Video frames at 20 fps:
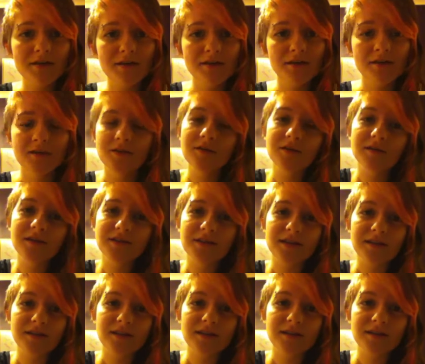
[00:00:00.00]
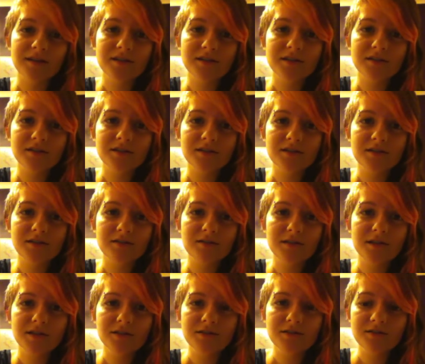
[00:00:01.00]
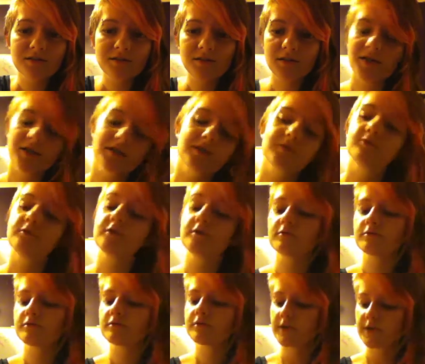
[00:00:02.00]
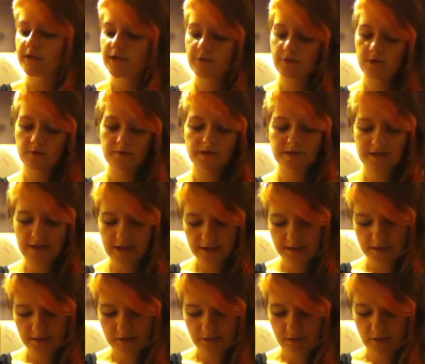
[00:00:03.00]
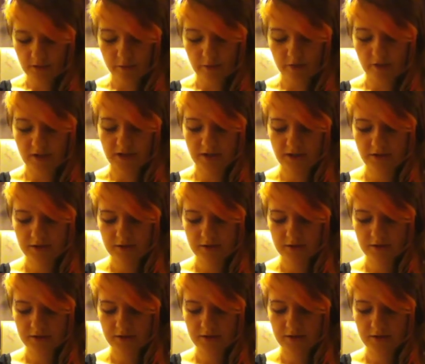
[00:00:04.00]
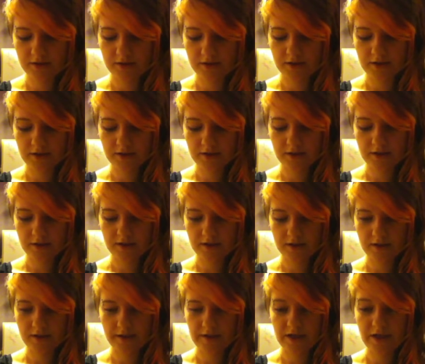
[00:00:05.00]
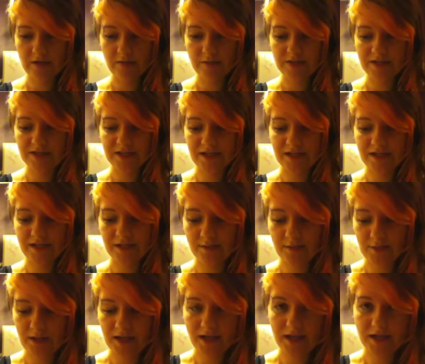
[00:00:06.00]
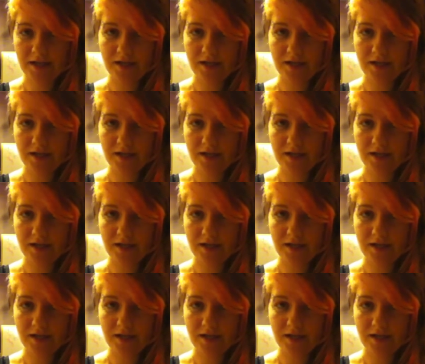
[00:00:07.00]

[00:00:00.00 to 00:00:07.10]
You're going to take that into consideration? Well, he won't be dating the whole body. He'll be dating me.